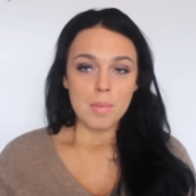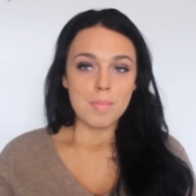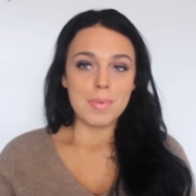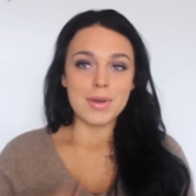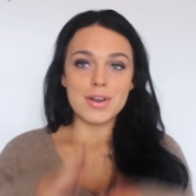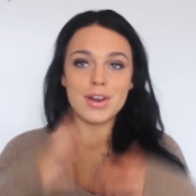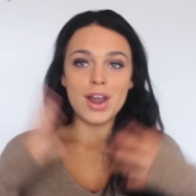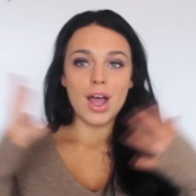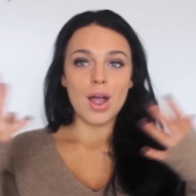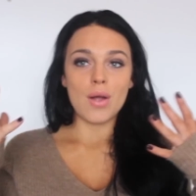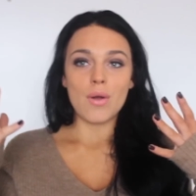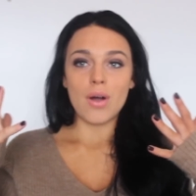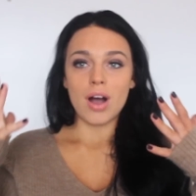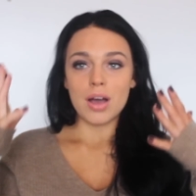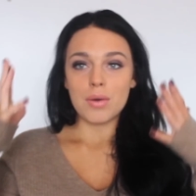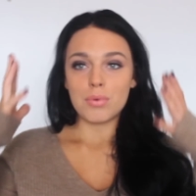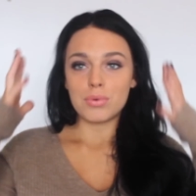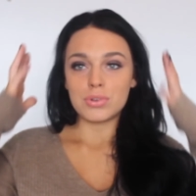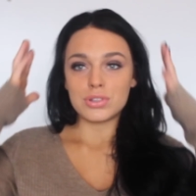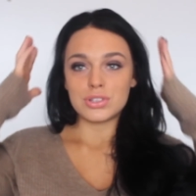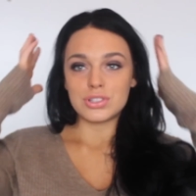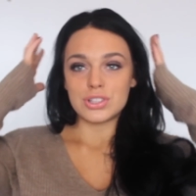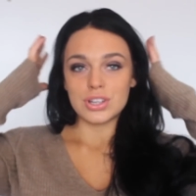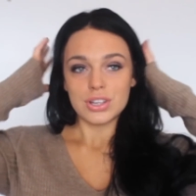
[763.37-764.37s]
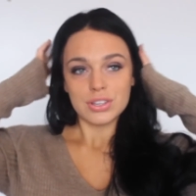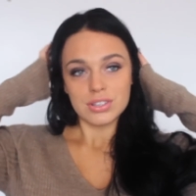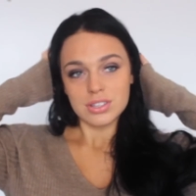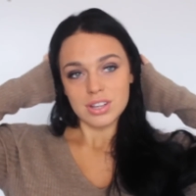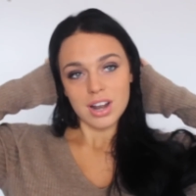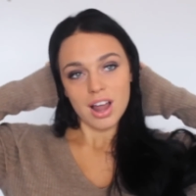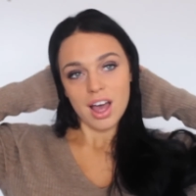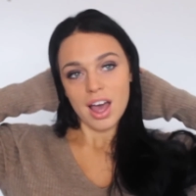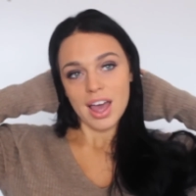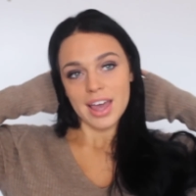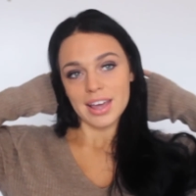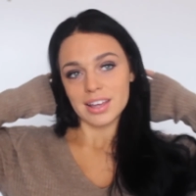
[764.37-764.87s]
But no, I was just
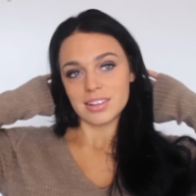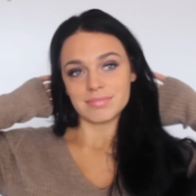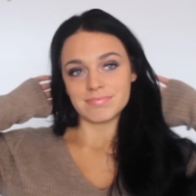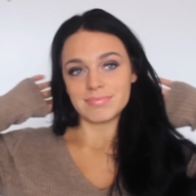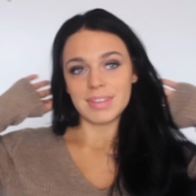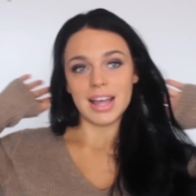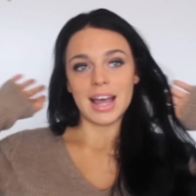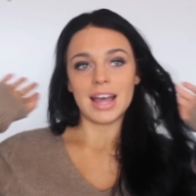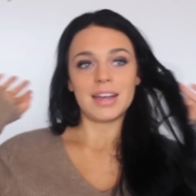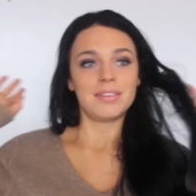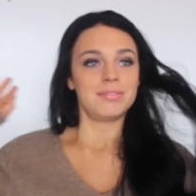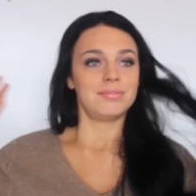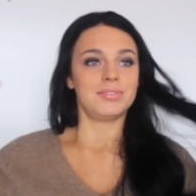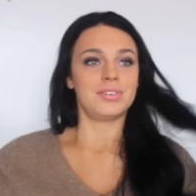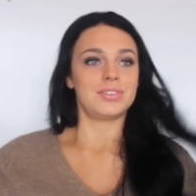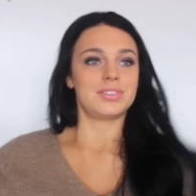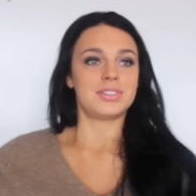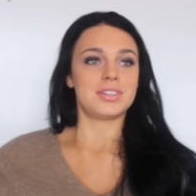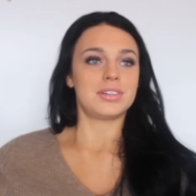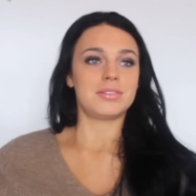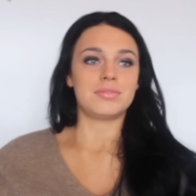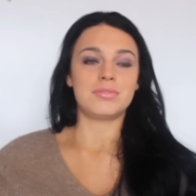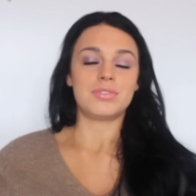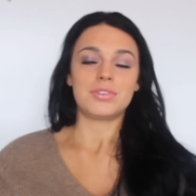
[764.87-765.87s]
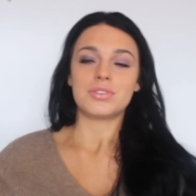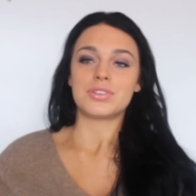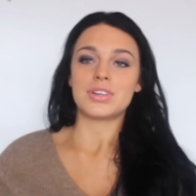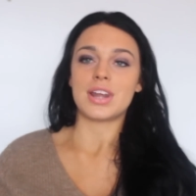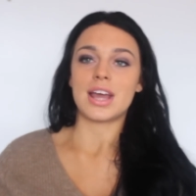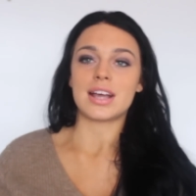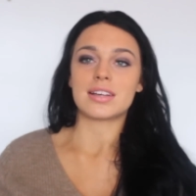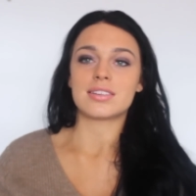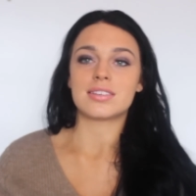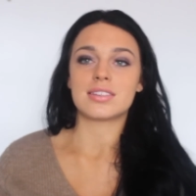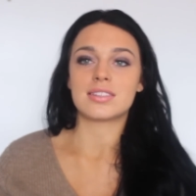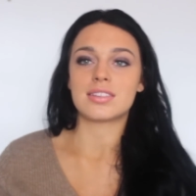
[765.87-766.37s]
like, no, not doing, not
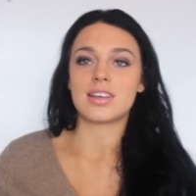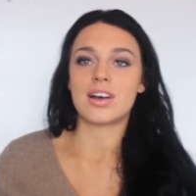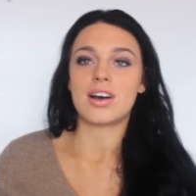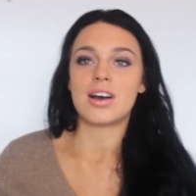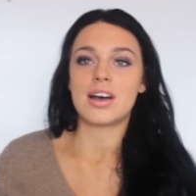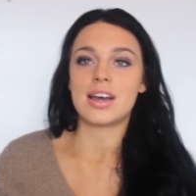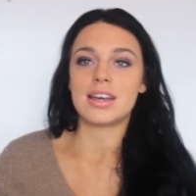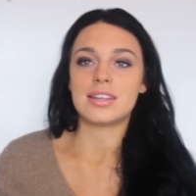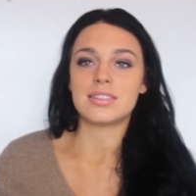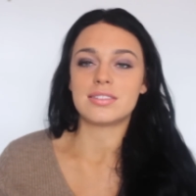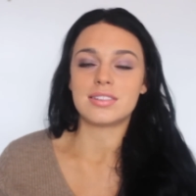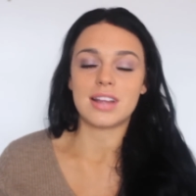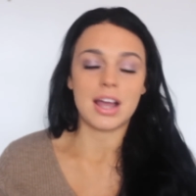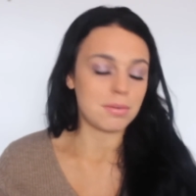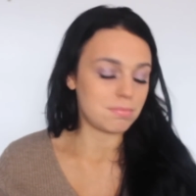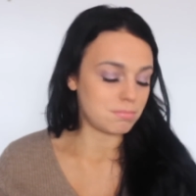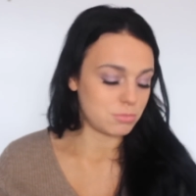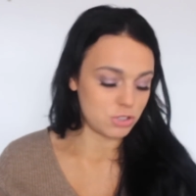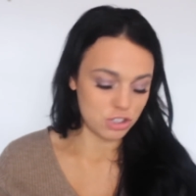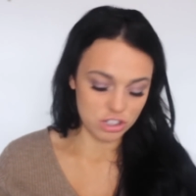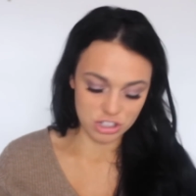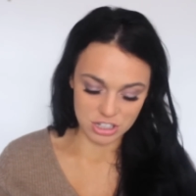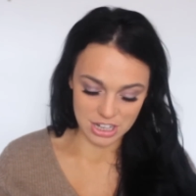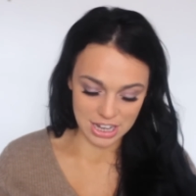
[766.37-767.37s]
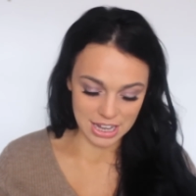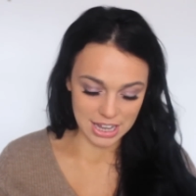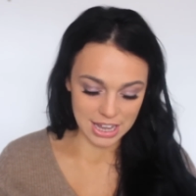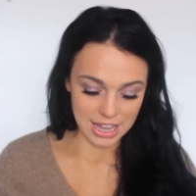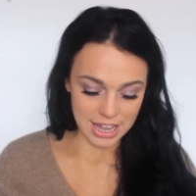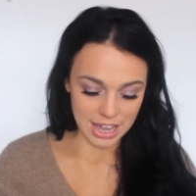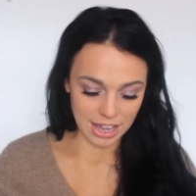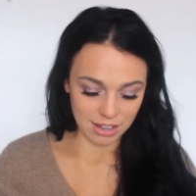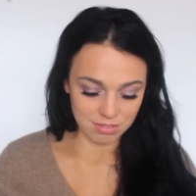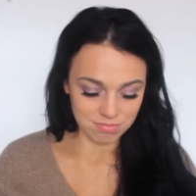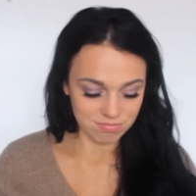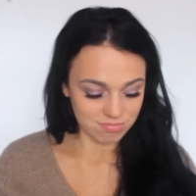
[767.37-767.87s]
doing exercise, no, just
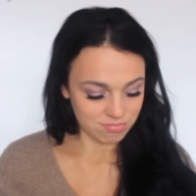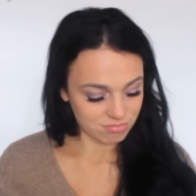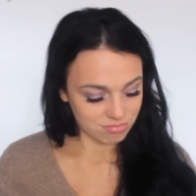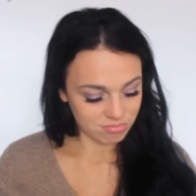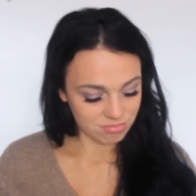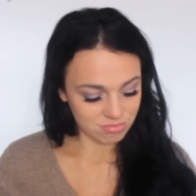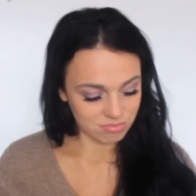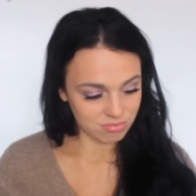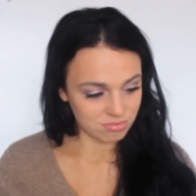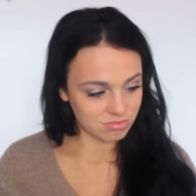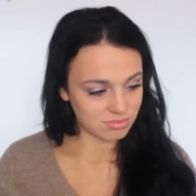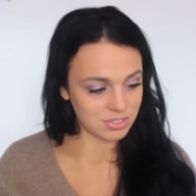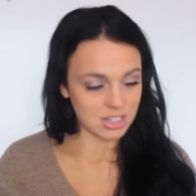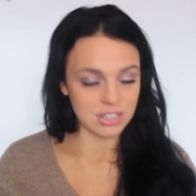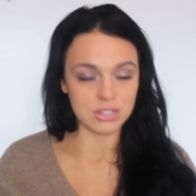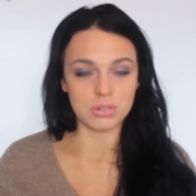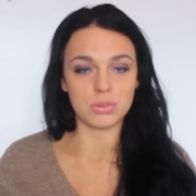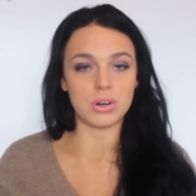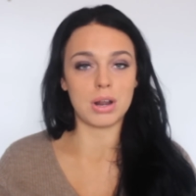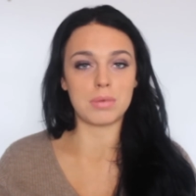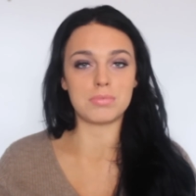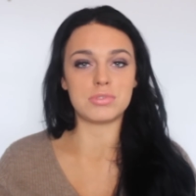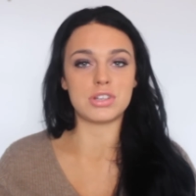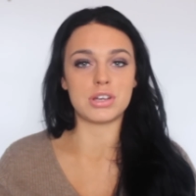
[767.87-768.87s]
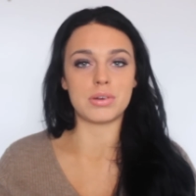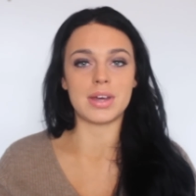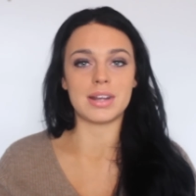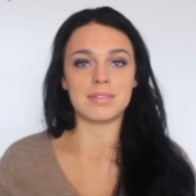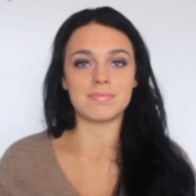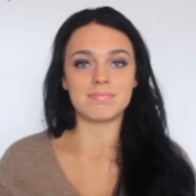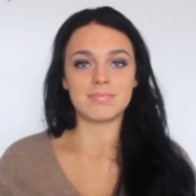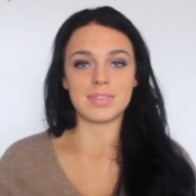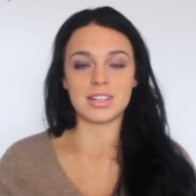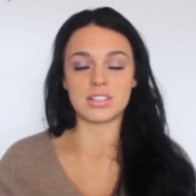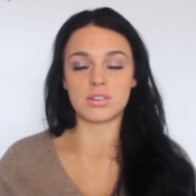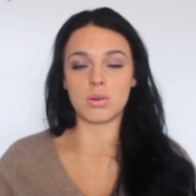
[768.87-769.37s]
eating. That's all I'm
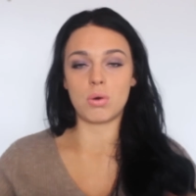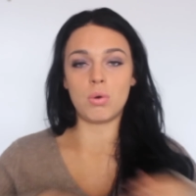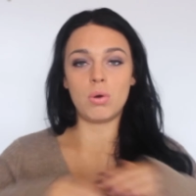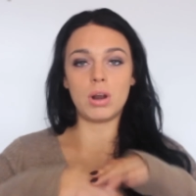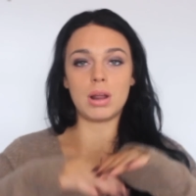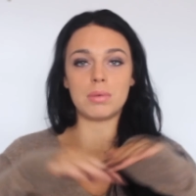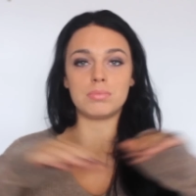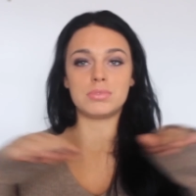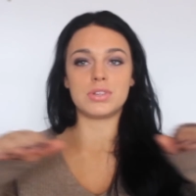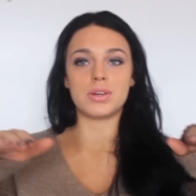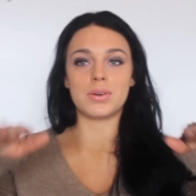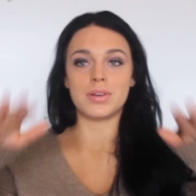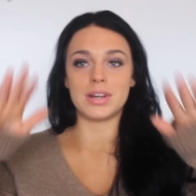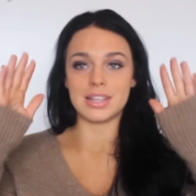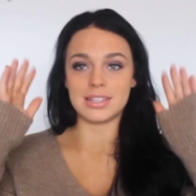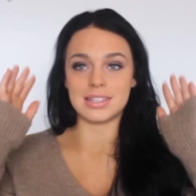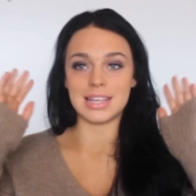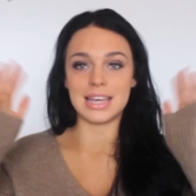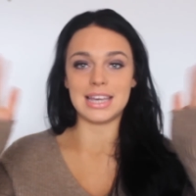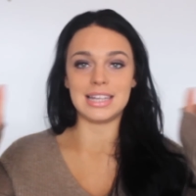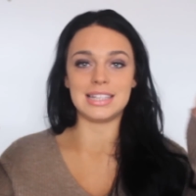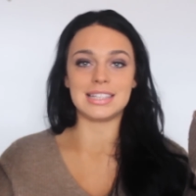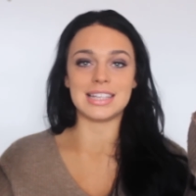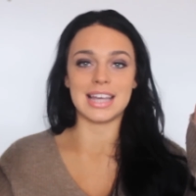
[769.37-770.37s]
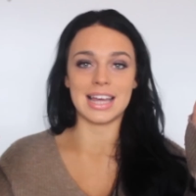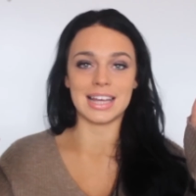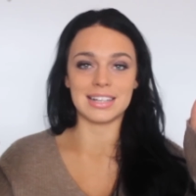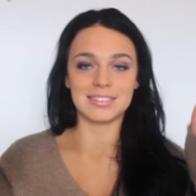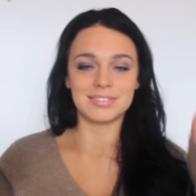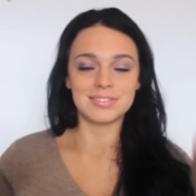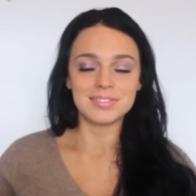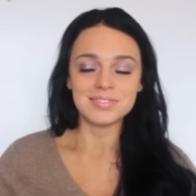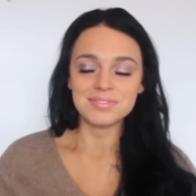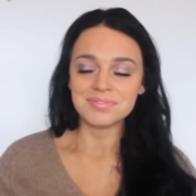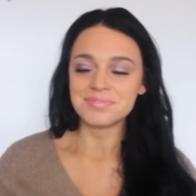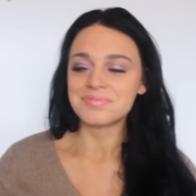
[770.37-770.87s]
doing. That's all I'm doing is eating.